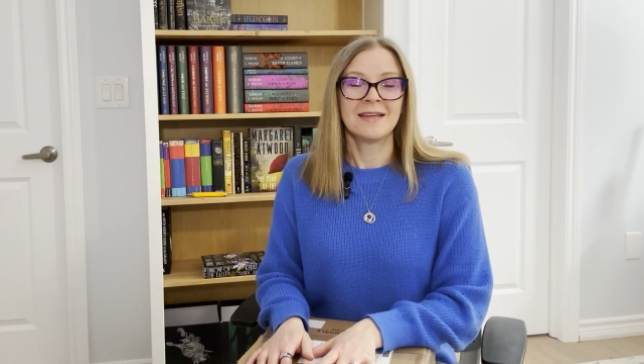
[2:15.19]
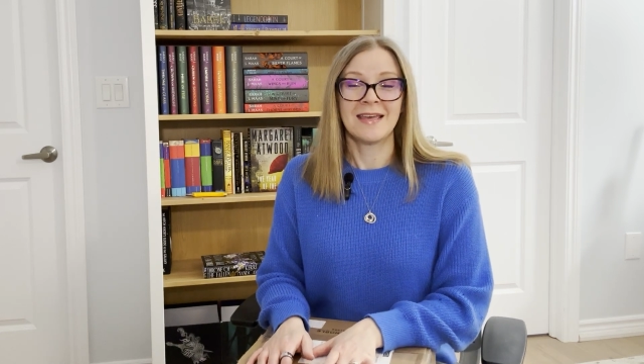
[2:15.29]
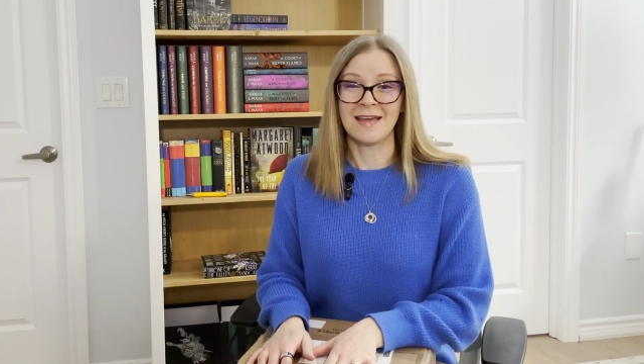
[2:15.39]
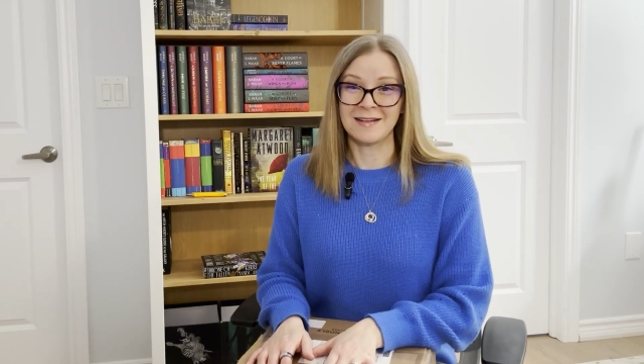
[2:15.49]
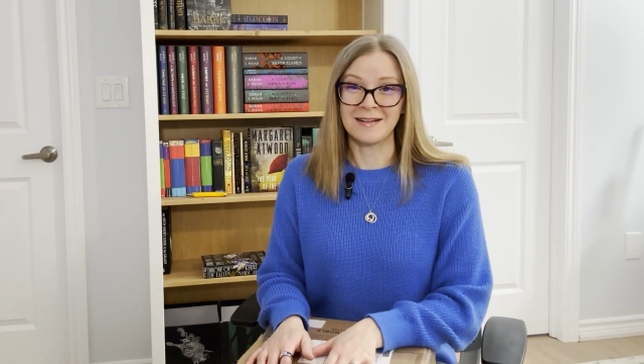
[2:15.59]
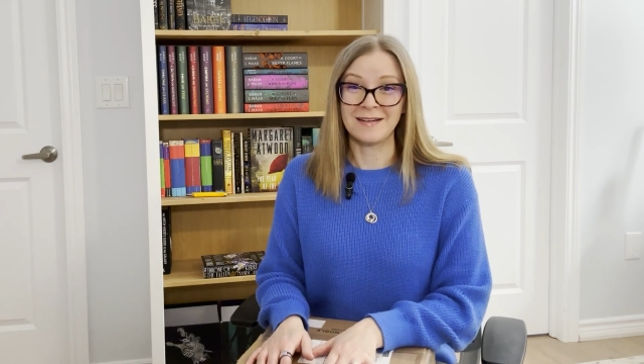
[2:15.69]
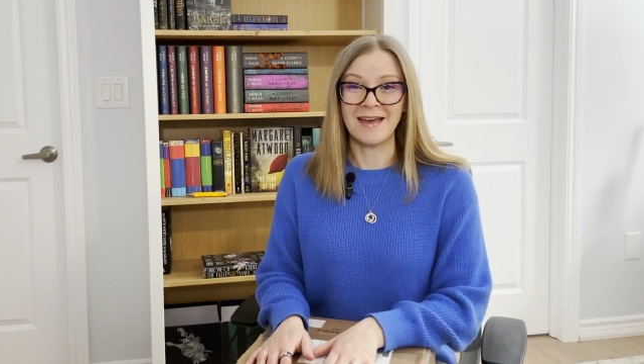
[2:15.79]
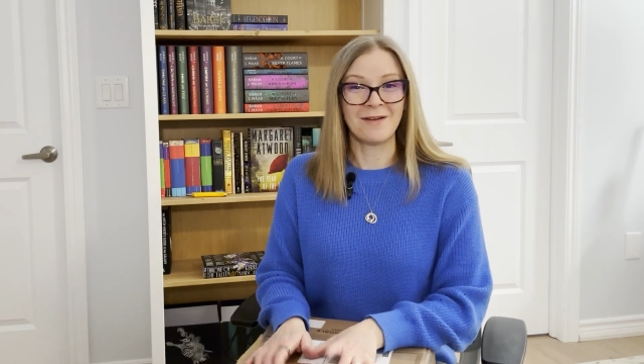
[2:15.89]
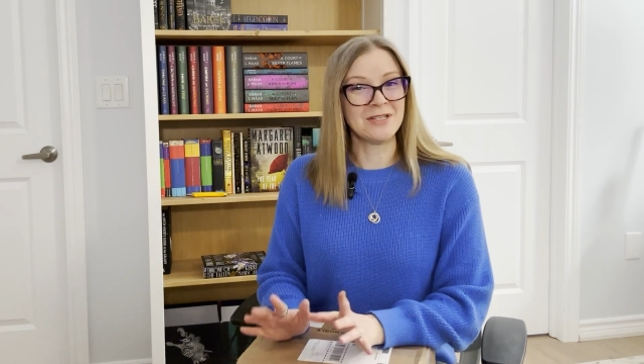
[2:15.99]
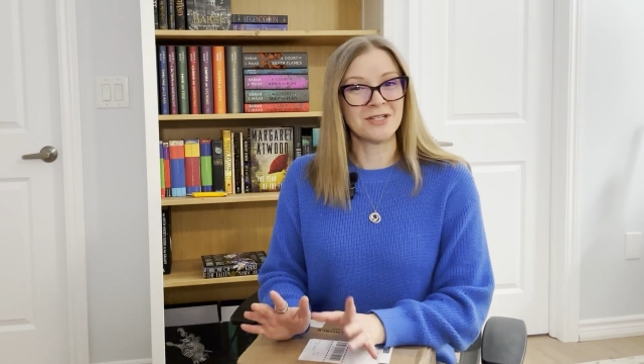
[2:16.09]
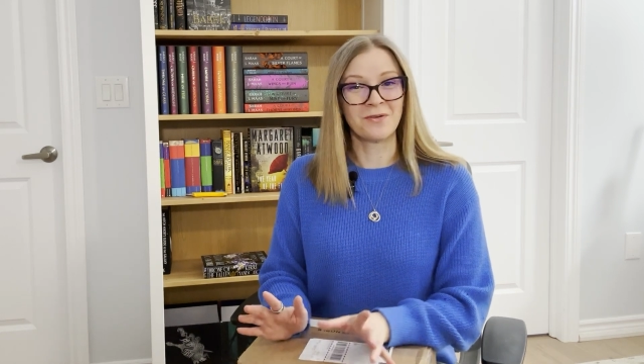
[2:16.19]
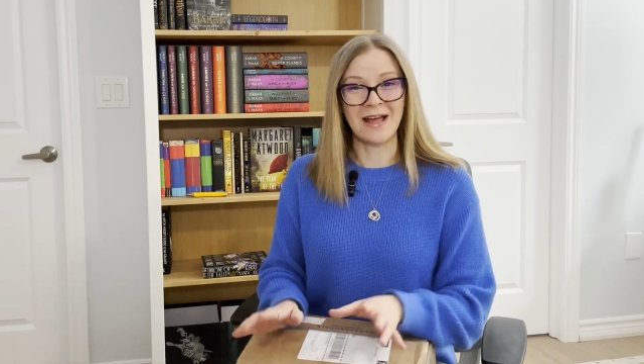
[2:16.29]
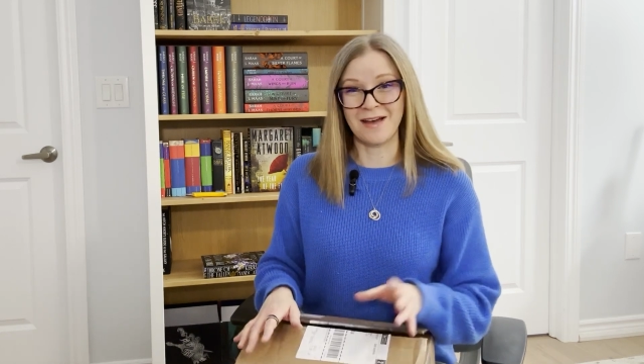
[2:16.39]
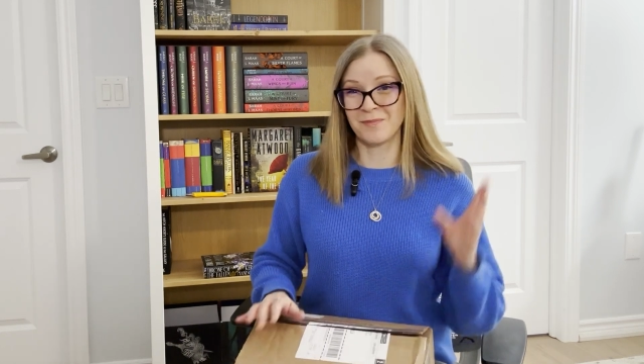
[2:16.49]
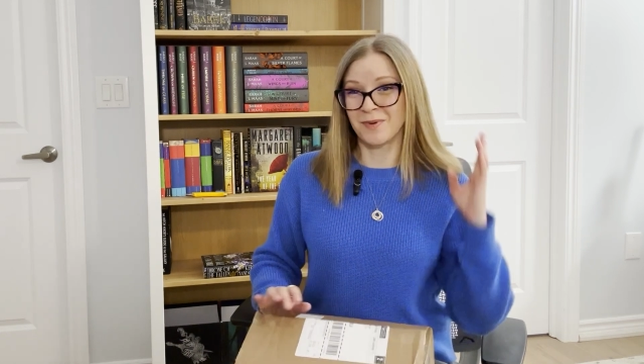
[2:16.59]
Canada and we don't
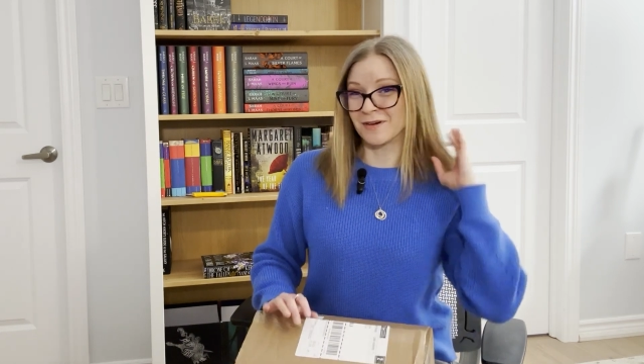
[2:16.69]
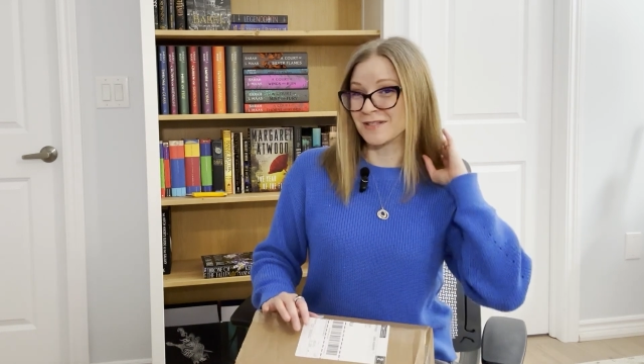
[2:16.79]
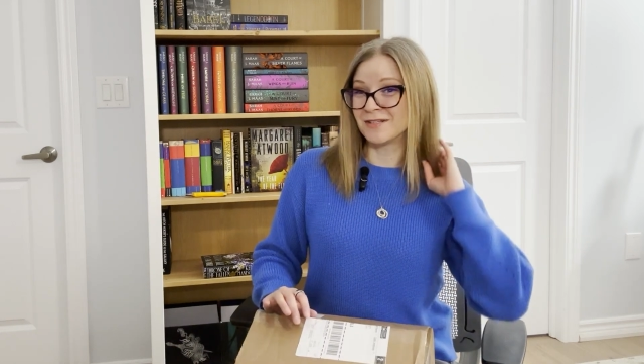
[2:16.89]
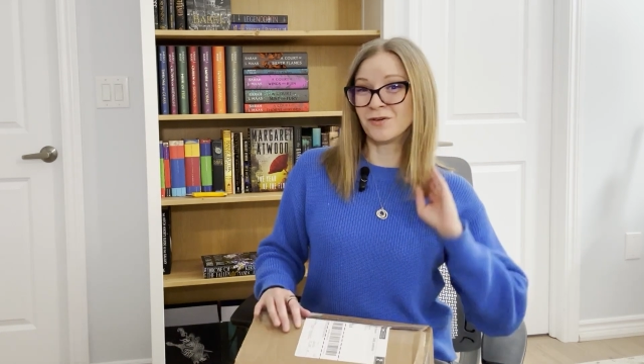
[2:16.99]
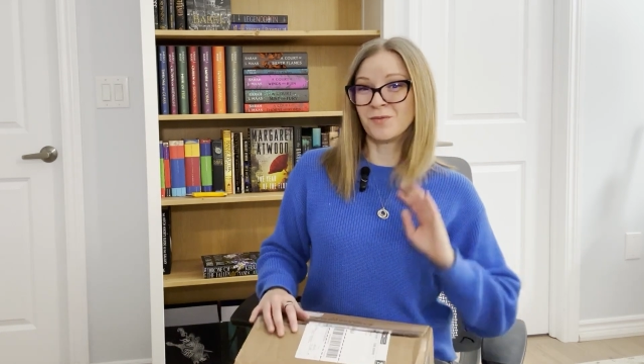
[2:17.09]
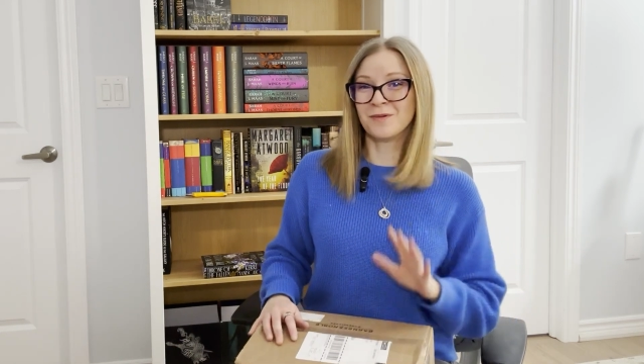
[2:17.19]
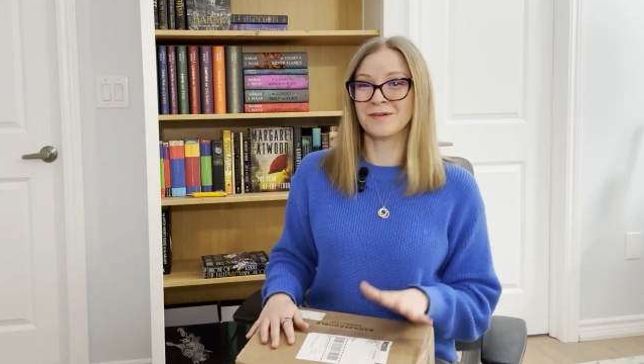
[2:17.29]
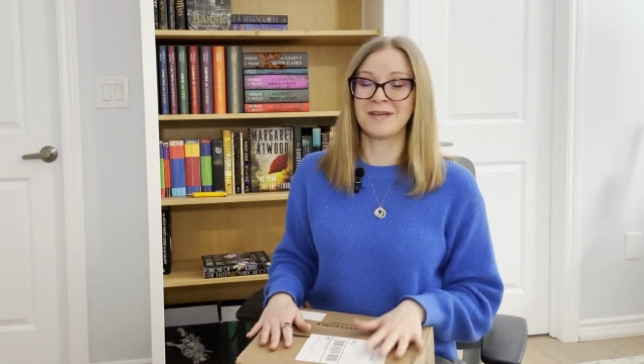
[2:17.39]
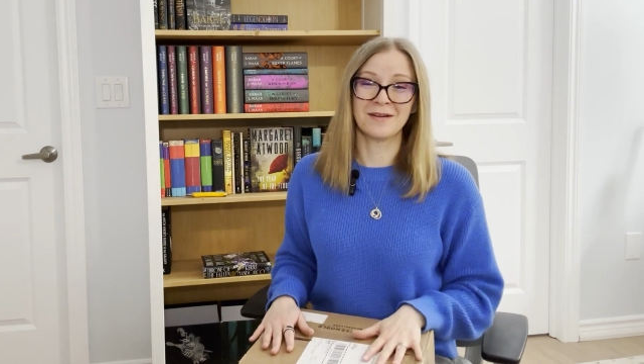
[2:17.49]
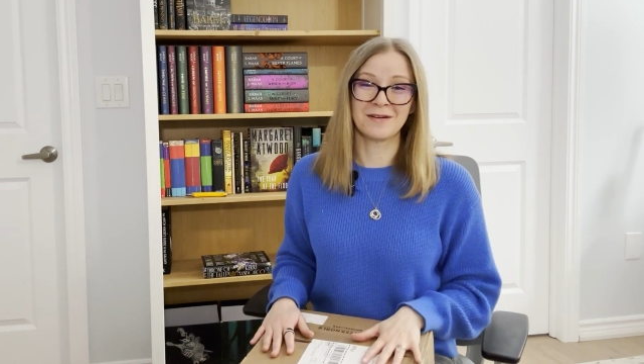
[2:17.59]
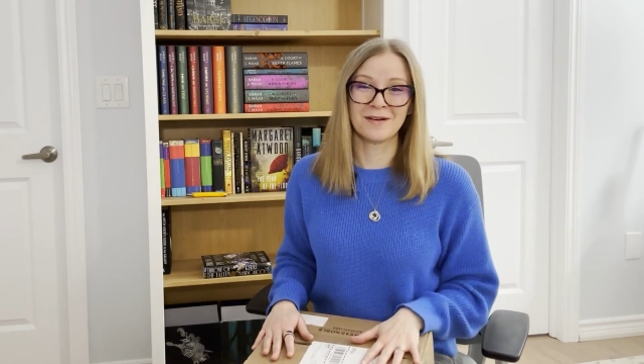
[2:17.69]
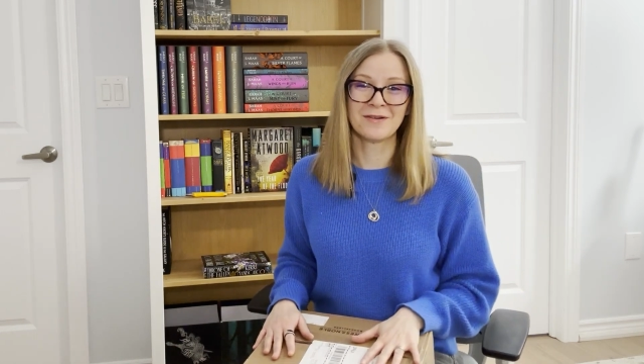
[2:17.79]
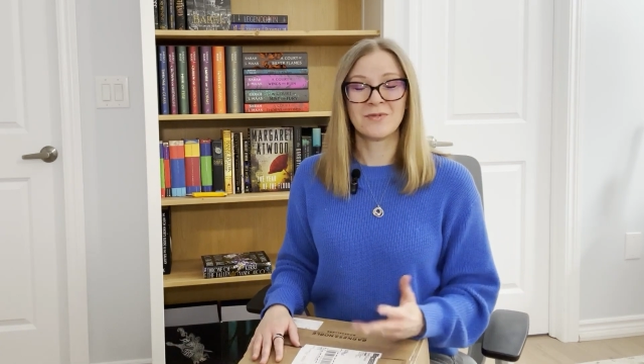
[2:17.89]
have a Barnes & Noble here,